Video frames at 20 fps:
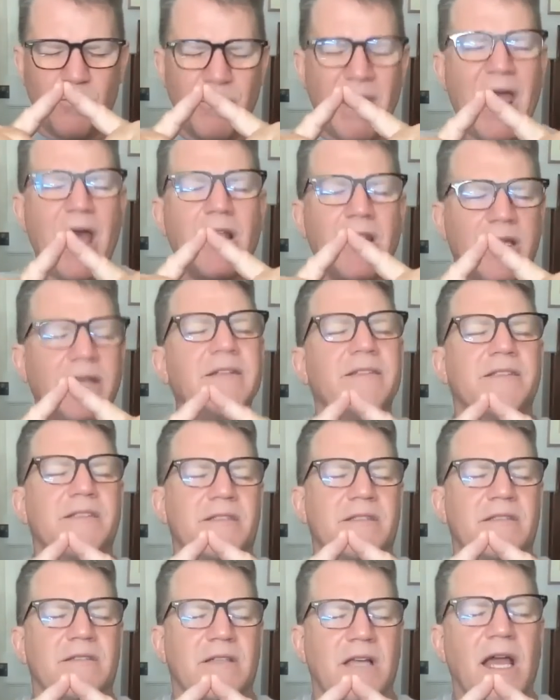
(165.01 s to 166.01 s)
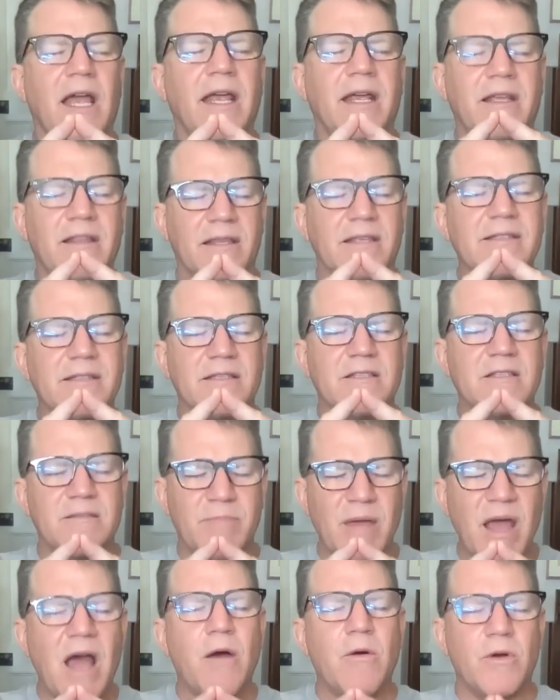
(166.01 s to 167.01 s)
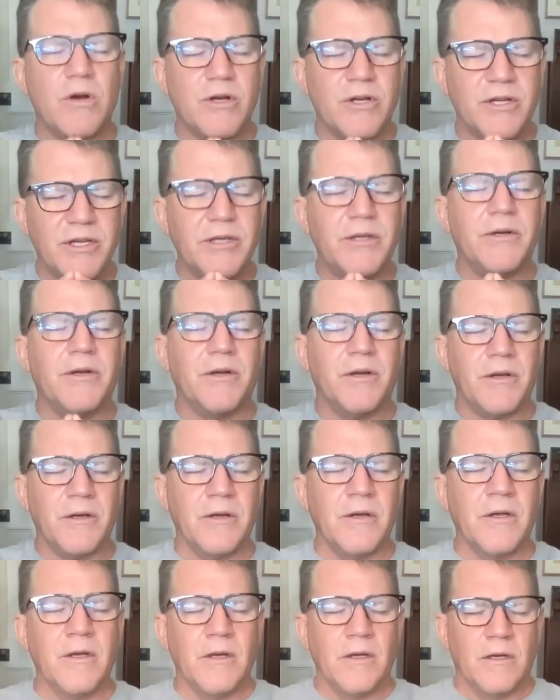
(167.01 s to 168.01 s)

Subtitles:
balance, like this is power here.